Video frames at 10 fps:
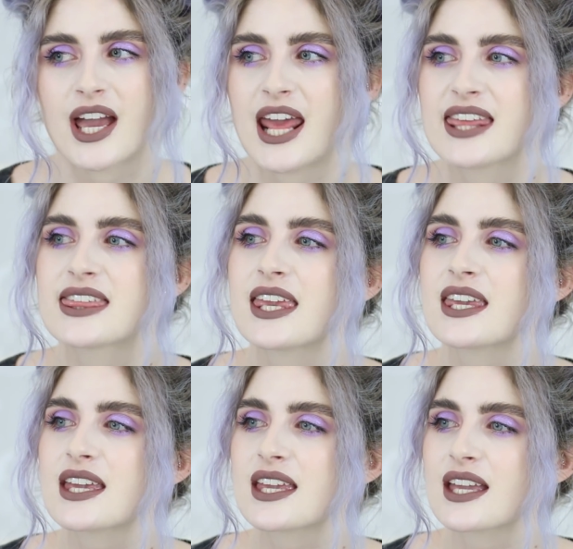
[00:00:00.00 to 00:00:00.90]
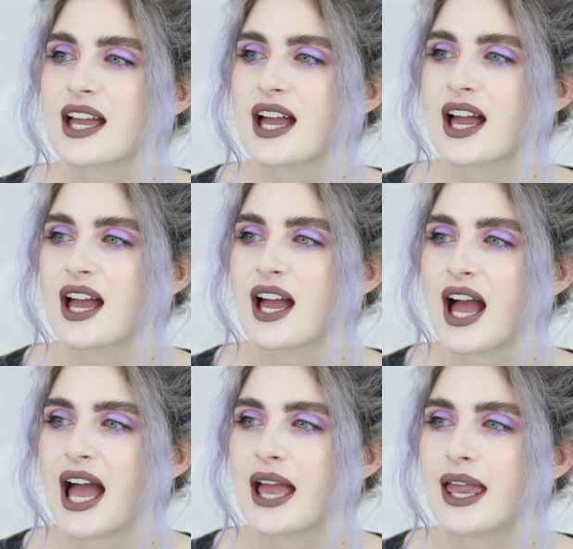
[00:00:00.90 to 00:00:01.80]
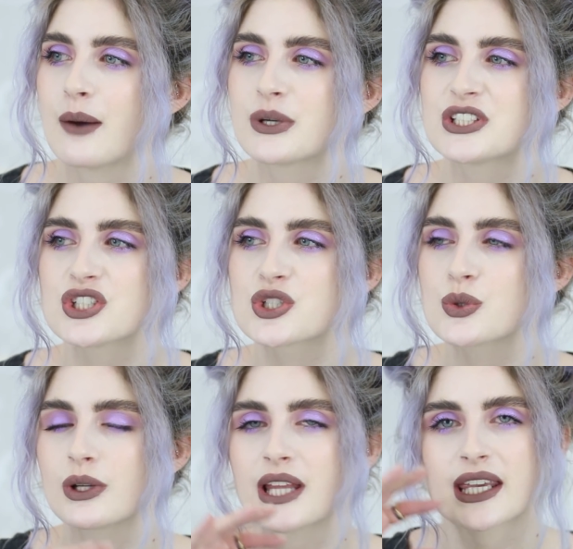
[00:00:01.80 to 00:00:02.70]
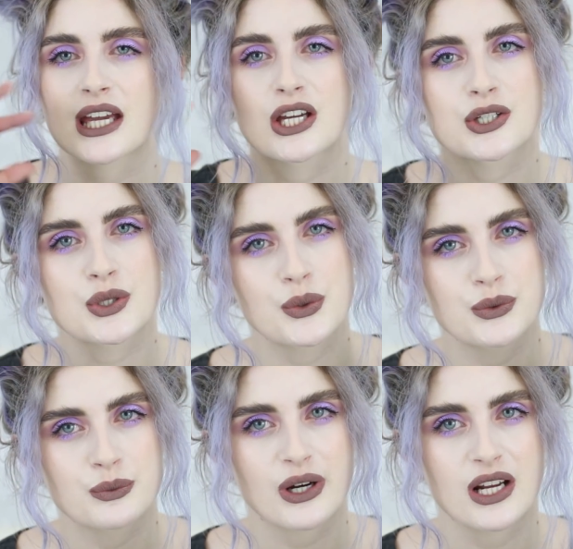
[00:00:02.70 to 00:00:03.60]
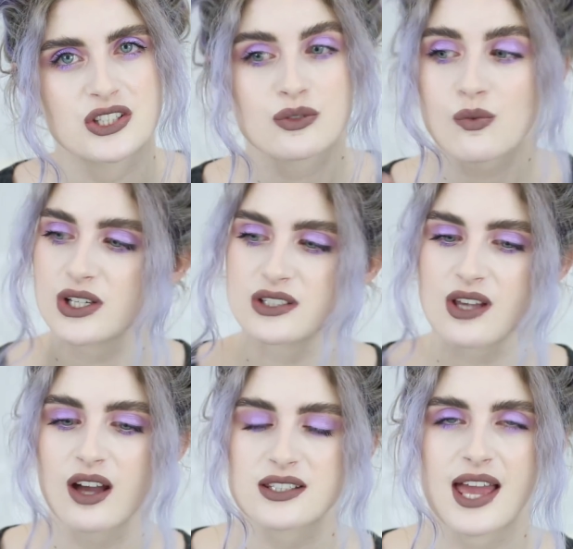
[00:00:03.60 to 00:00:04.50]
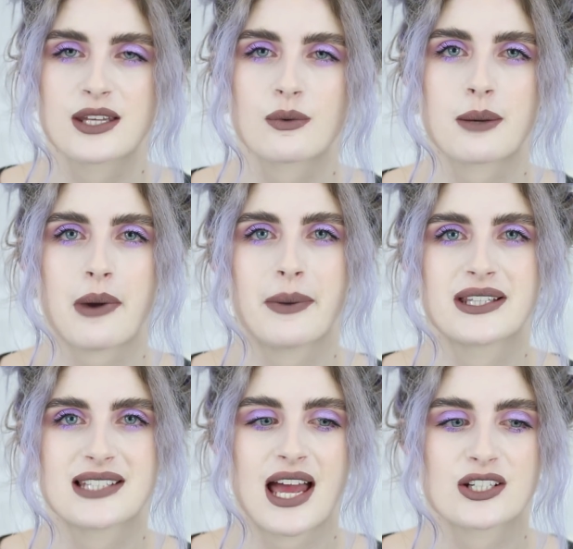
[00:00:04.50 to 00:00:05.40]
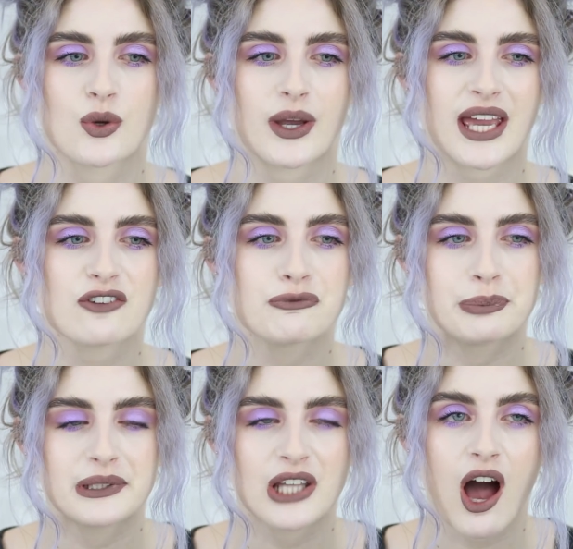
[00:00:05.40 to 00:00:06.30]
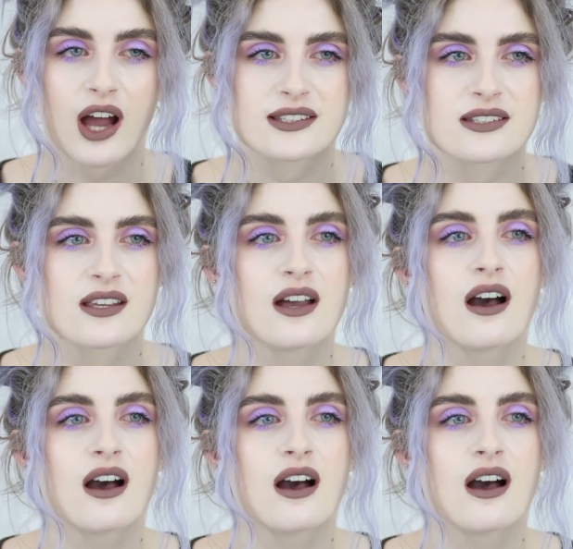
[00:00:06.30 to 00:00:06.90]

and I think I went into like a cocoon where I didn't want to talk to anyone about my dad, so I kind of blocked